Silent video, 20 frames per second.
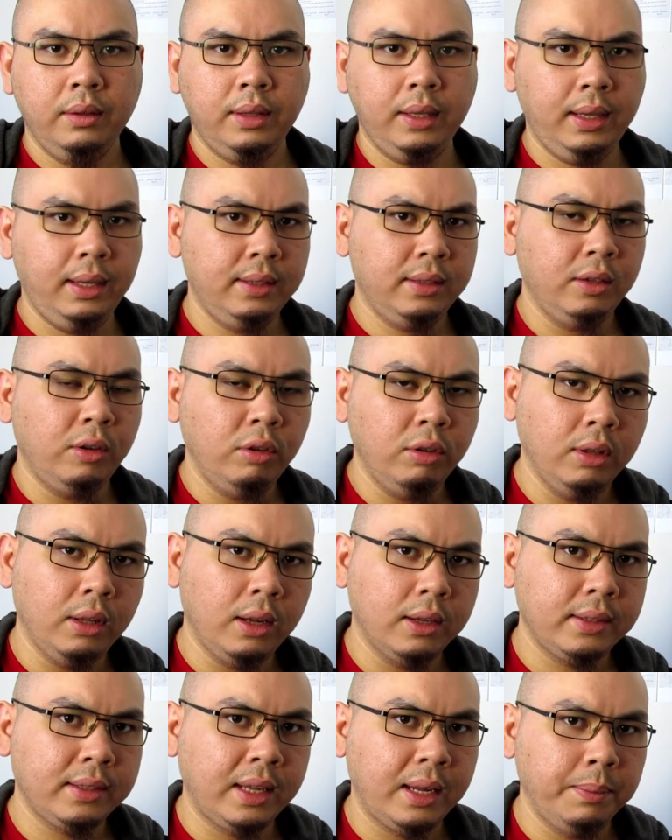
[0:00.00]
The soul
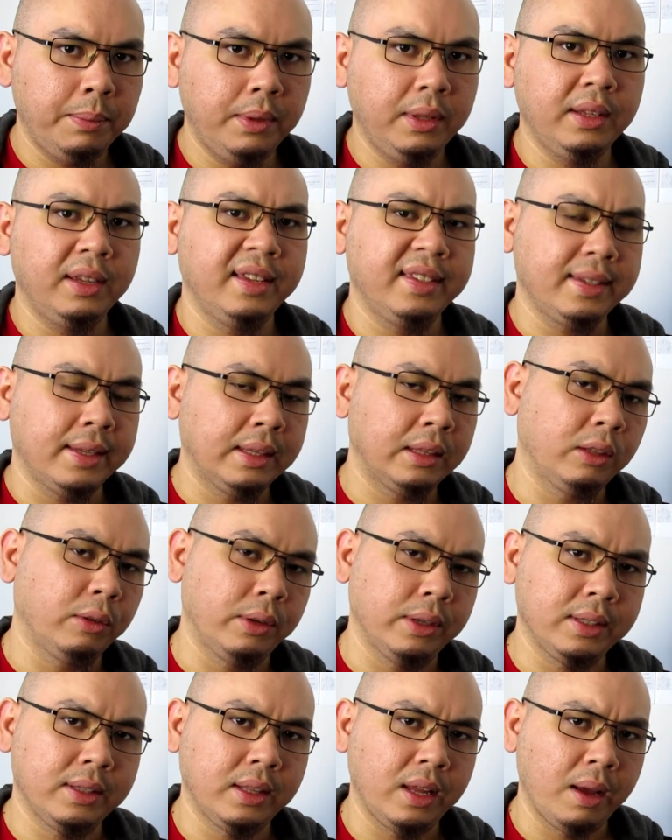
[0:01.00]
loss table is
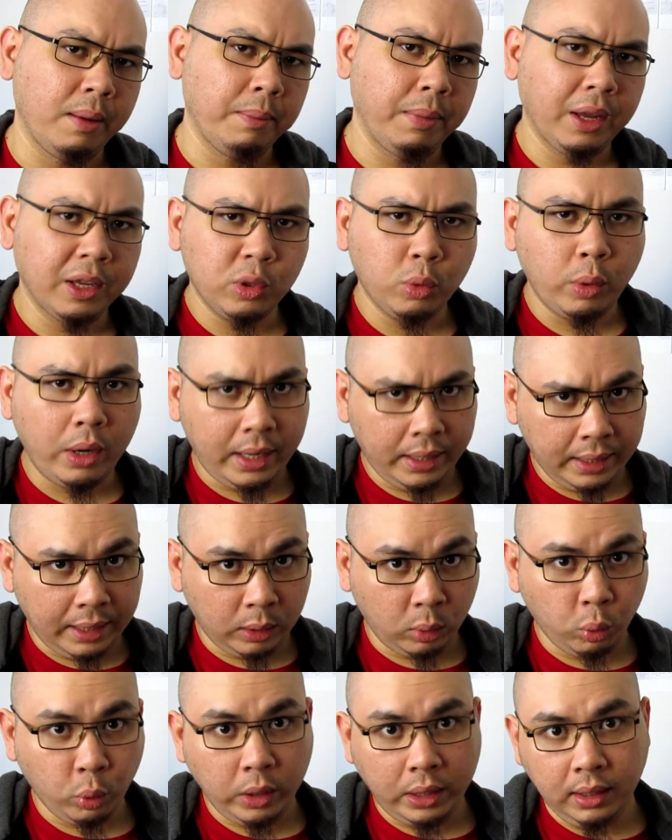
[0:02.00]
interesting, because while
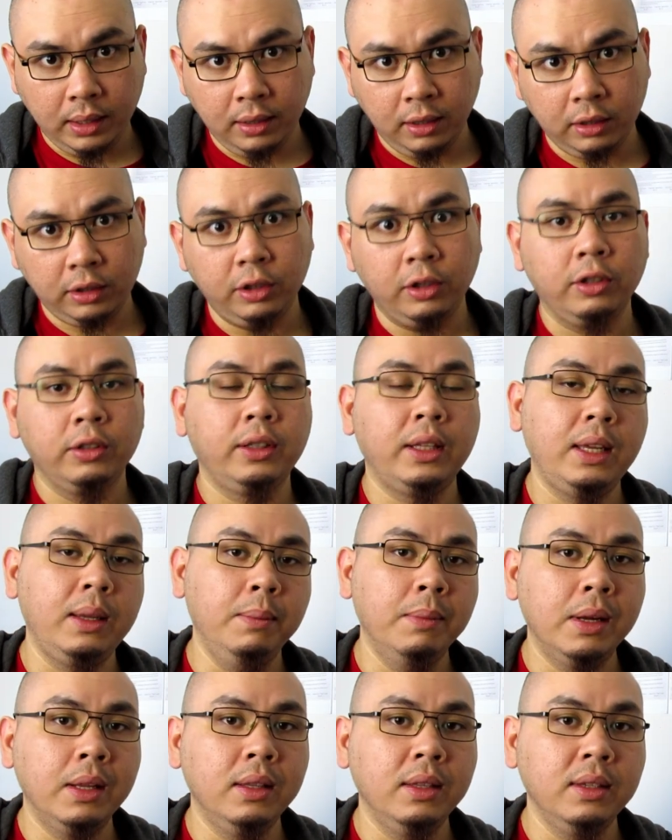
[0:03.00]
it will hurt your
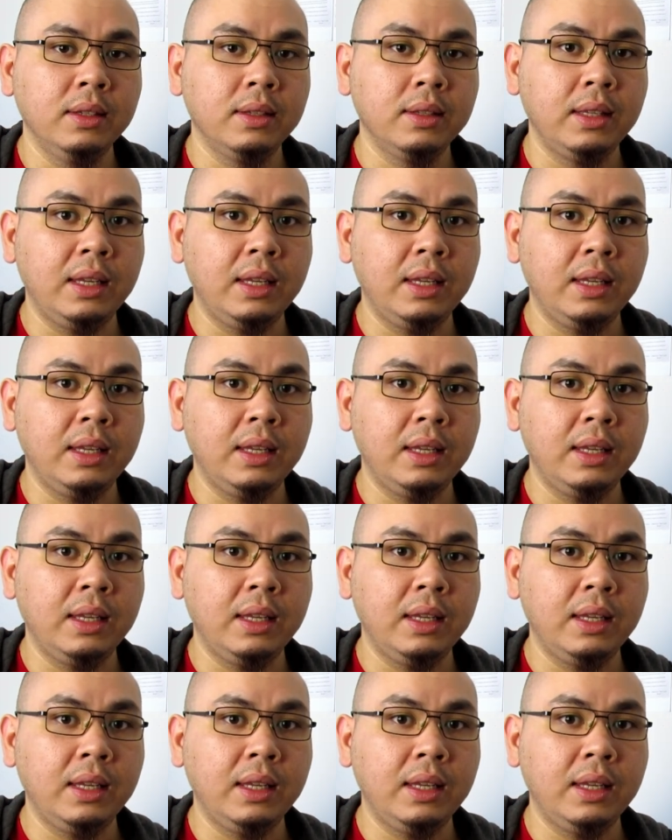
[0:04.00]
demons,